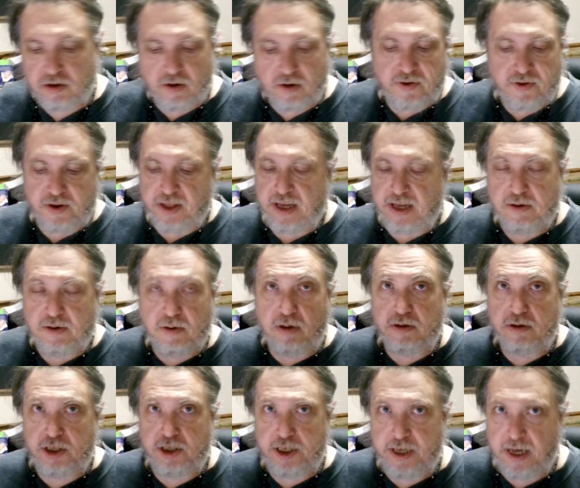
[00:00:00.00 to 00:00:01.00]
So if you're the,
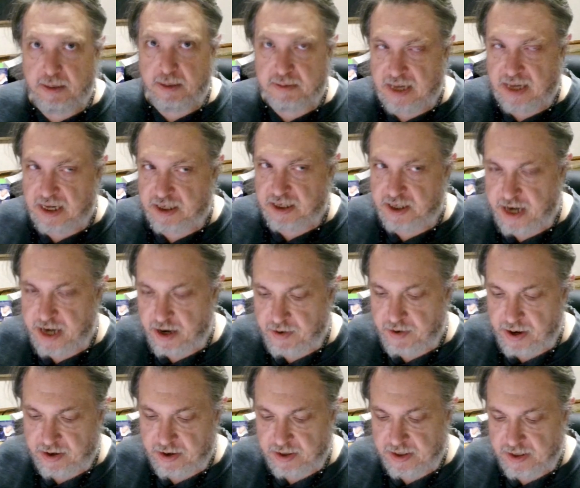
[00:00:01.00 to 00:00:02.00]
quote,
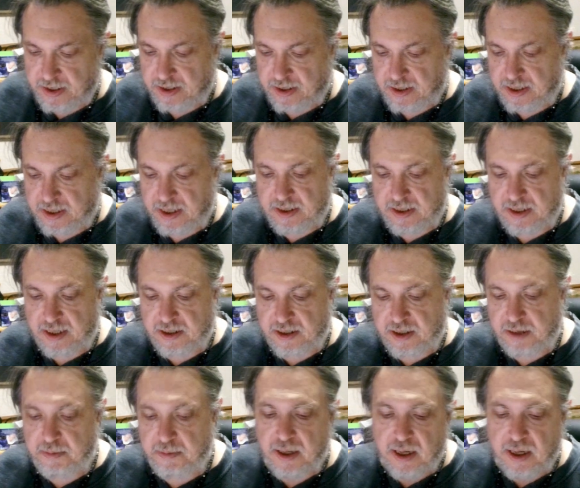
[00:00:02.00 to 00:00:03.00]
GM/narrator in this
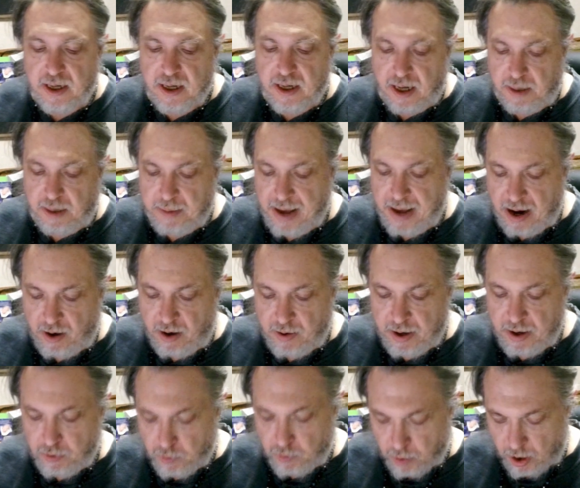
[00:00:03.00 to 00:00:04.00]
system, how
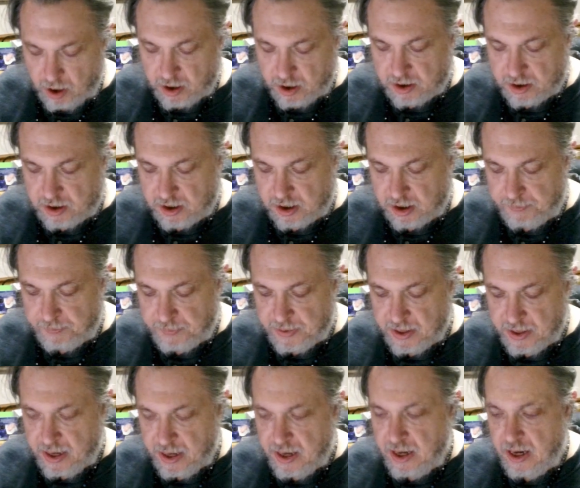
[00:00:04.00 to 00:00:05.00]
it works,
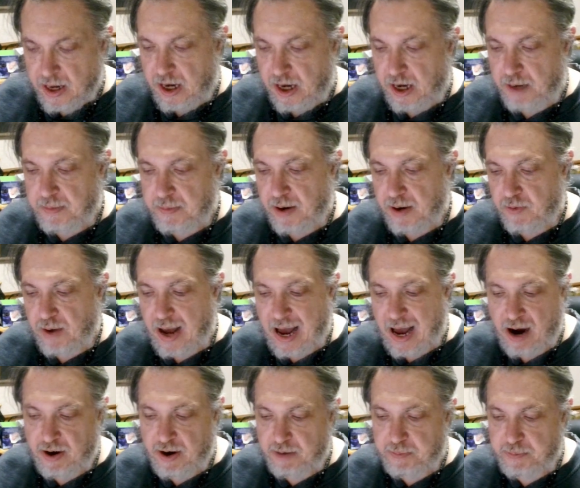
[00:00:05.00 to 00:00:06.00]
how
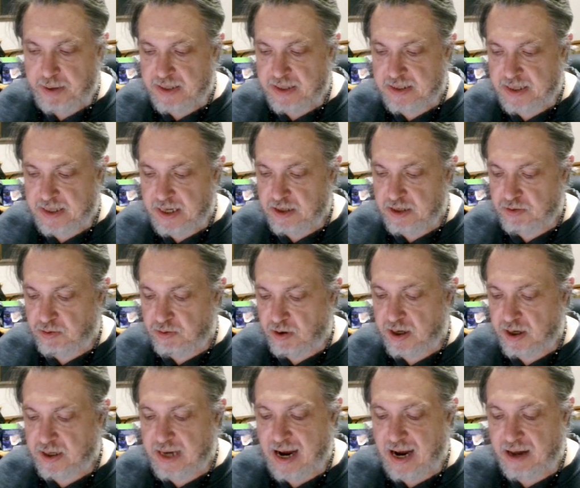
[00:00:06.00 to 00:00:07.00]
NPCs
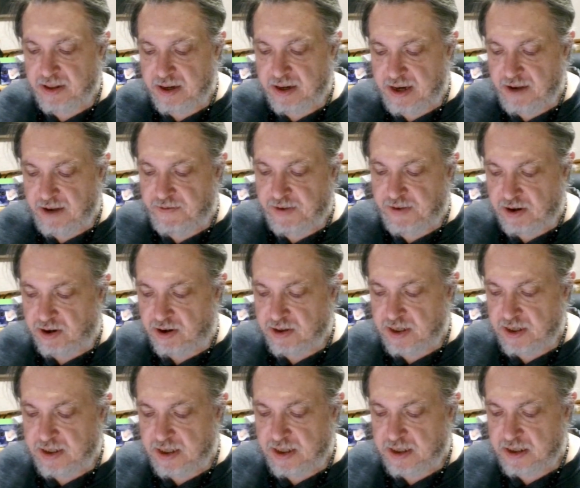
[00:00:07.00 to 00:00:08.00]
work, how the
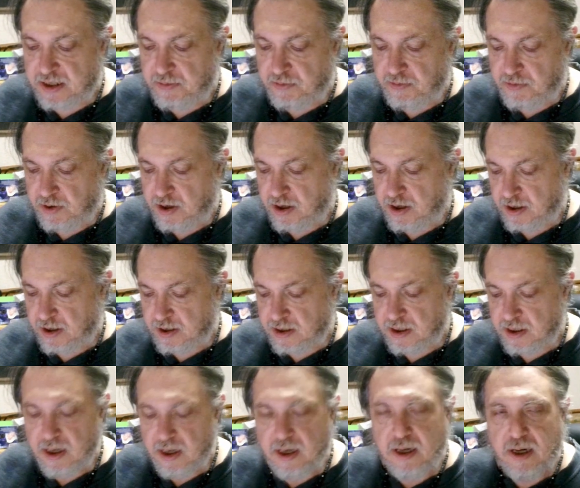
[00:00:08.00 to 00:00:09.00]
difficulty system
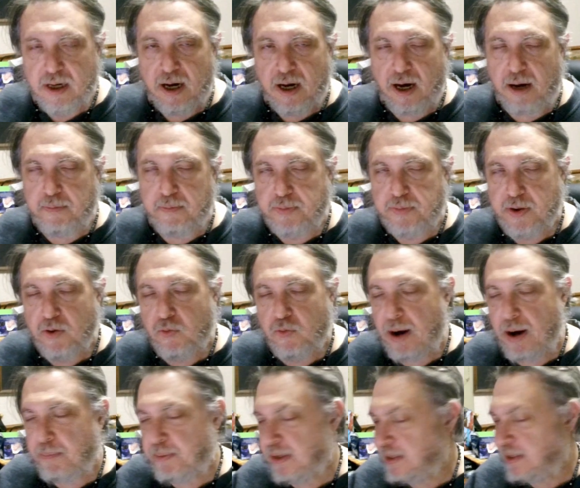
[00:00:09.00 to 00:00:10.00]
works,
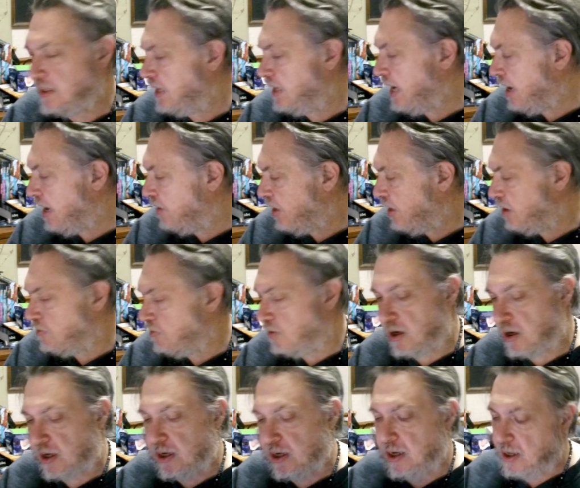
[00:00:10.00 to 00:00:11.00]
weapons and how they
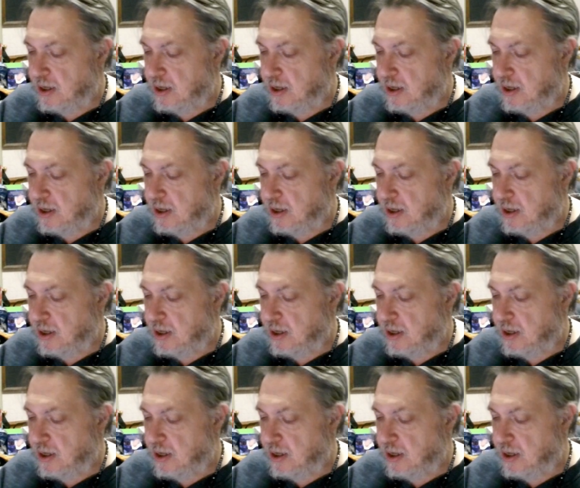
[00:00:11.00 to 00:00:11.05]
work,